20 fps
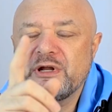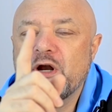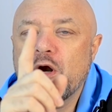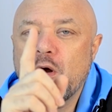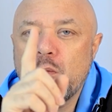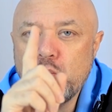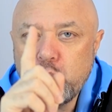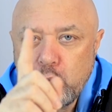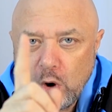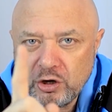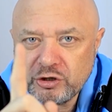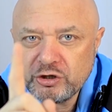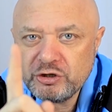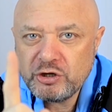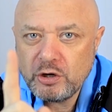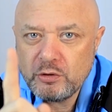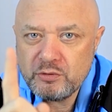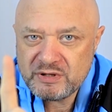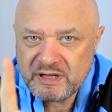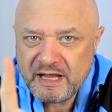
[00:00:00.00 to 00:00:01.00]
then on one of
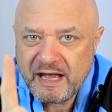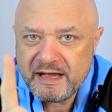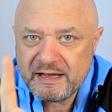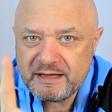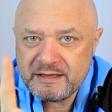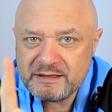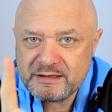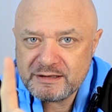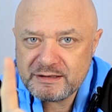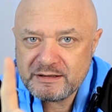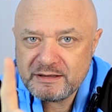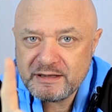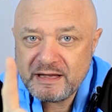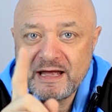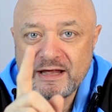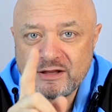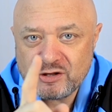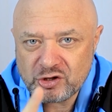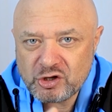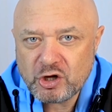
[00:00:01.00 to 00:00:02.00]
those days,
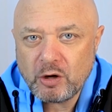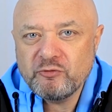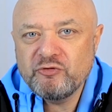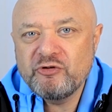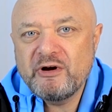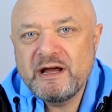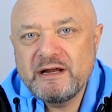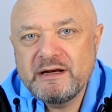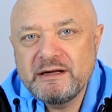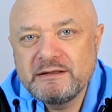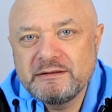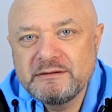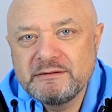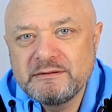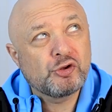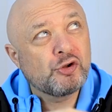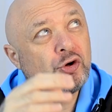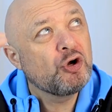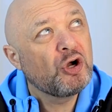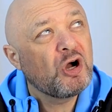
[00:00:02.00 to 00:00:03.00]
it stopped raining.
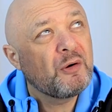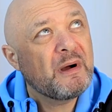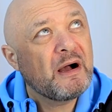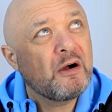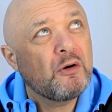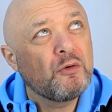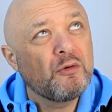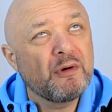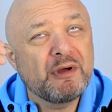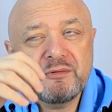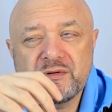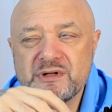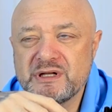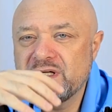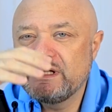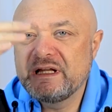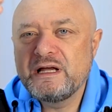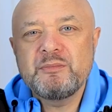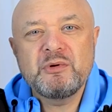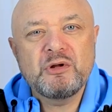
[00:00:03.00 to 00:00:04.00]
Sun come out, it was
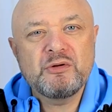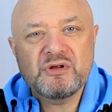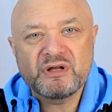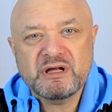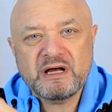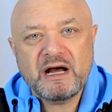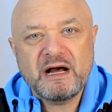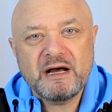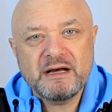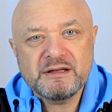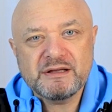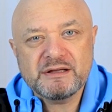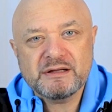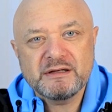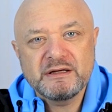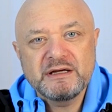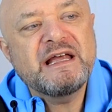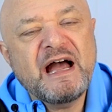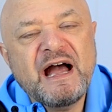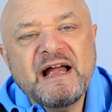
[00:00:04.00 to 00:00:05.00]
clear blue skies.
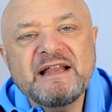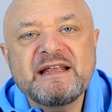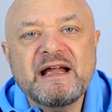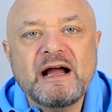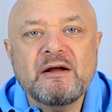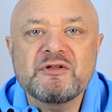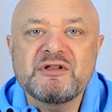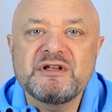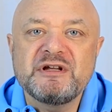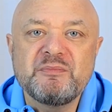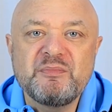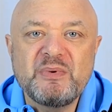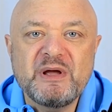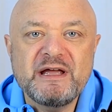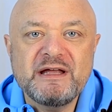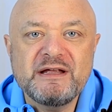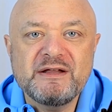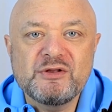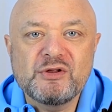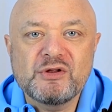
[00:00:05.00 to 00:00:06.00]
You head down to the
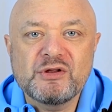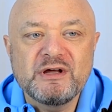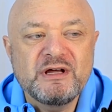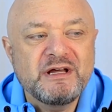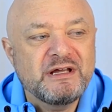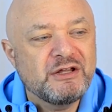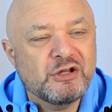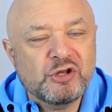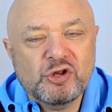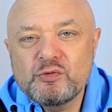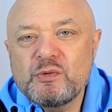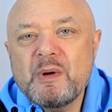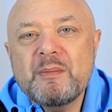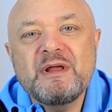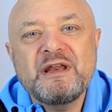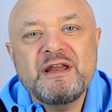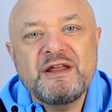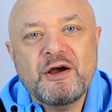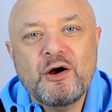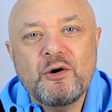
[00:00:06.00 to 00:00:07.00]
beach, you swim
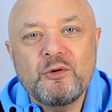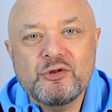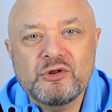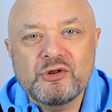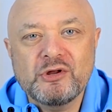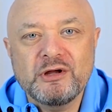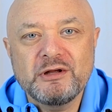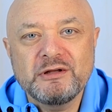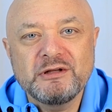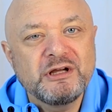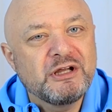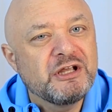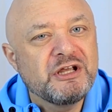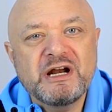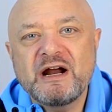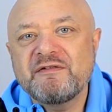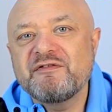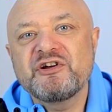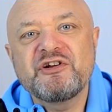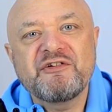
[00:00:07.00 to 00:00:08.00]
in the ocean, you
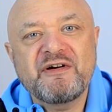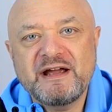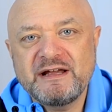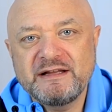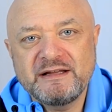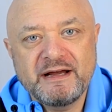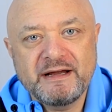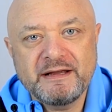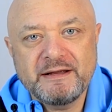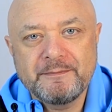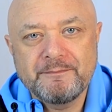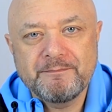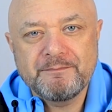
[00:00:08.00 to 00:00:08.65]
have a great day.